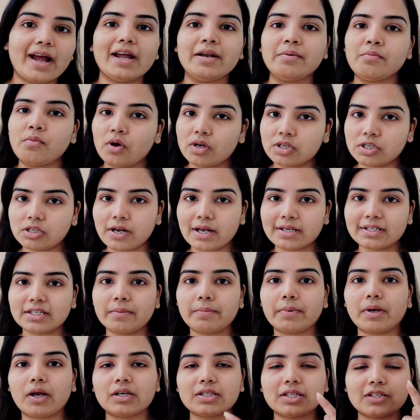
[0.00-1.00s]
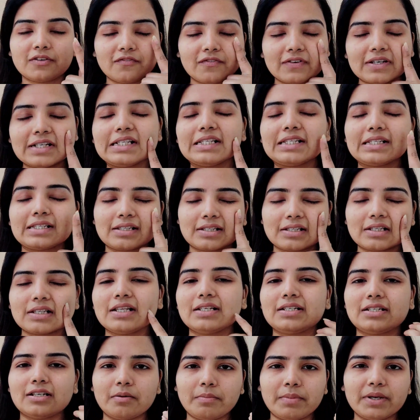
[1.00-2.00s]
and moisturizer because it feels
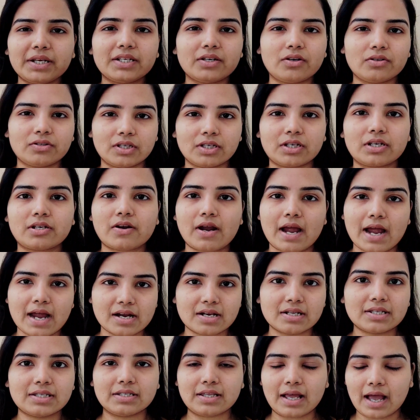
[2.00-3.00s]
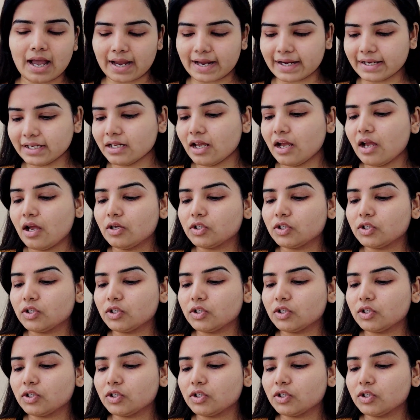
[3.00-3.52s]
little bit on the drier side.